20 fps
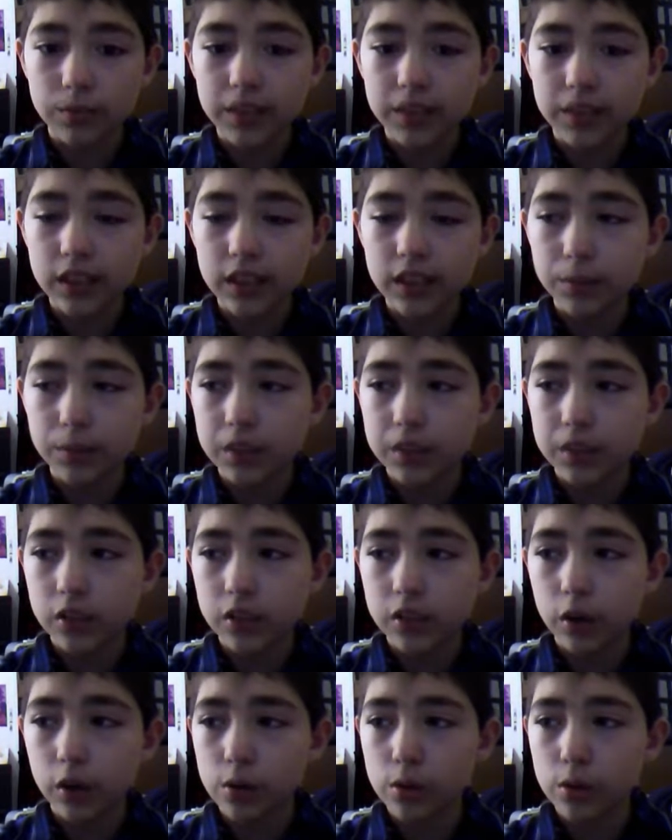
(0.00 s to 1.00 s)
beat-up
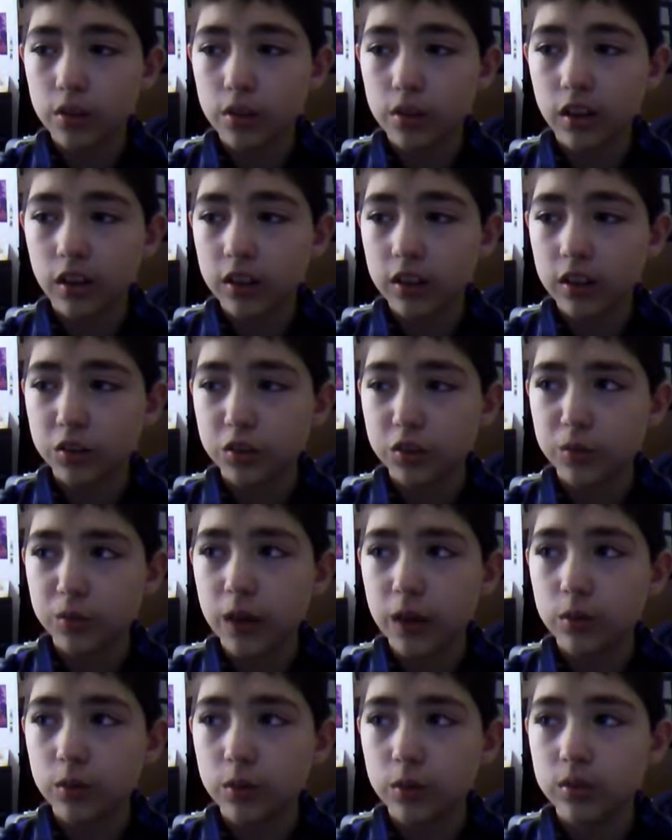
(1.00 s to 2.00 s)
guitar that I just
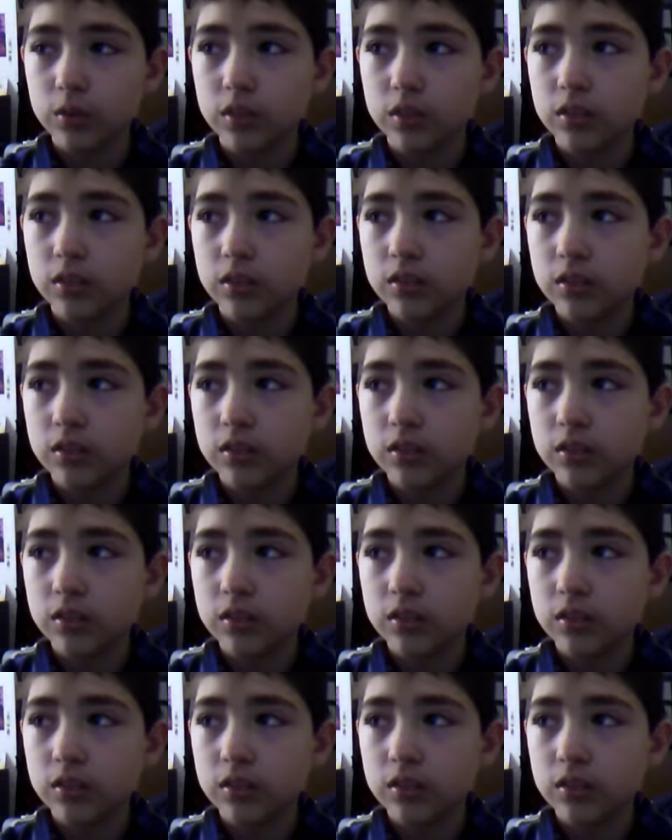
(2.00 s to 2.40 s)
found